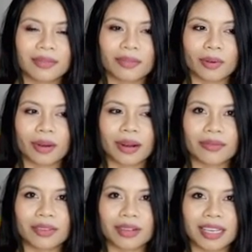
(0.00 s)
for a
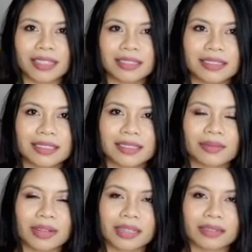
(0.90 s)
few days,
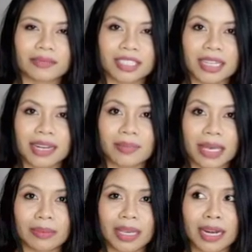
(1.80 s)
well, when she had a
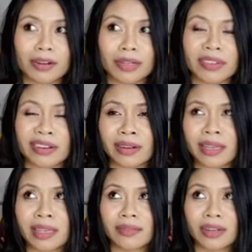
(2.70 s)
baby, and I don't
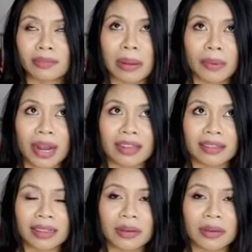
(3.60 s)
even remember anything.